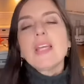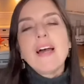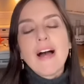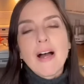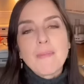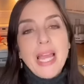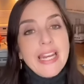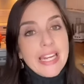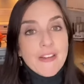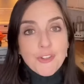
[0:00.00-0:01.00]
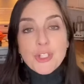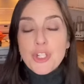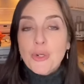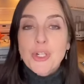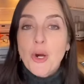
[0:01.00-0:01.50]
And if you
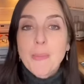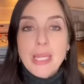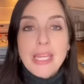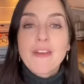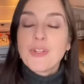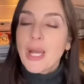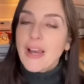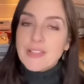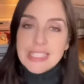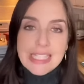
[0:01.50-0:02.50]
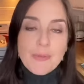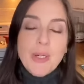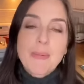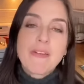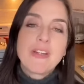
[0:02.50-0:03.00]
don't know me, if you haven't seen one
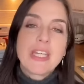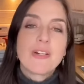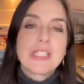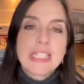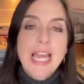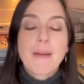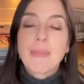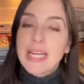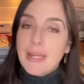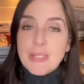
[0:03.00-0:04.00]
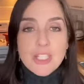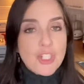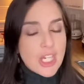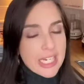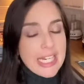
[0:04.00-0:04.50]
of my videos yet, my name is
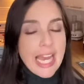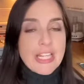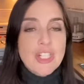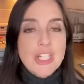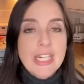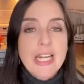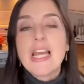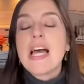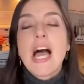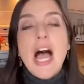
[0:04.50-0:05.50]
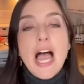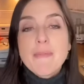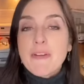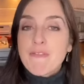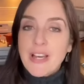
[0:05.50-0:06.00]
Jenny Ashton. I'm
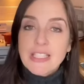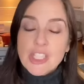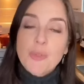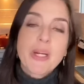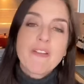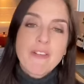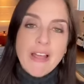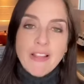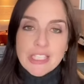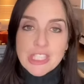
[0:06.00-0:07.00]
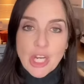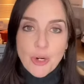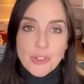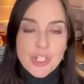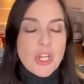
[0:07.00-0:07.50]
a Faster Way to Fat Loss
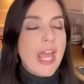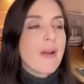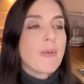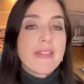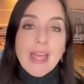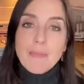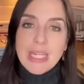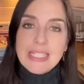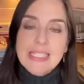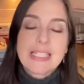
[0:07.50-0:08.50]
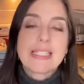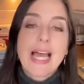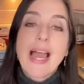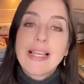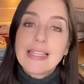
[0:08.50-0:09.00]
coach, and what that means is
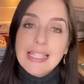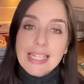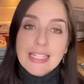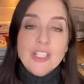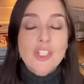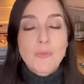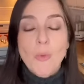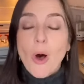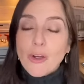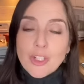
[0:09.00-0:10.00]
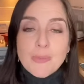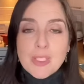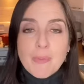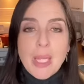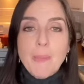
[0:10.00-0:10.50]
I lead small groups
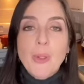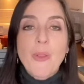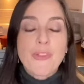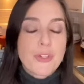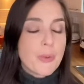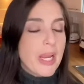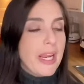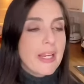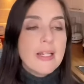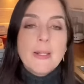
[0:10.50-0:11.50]
of people through a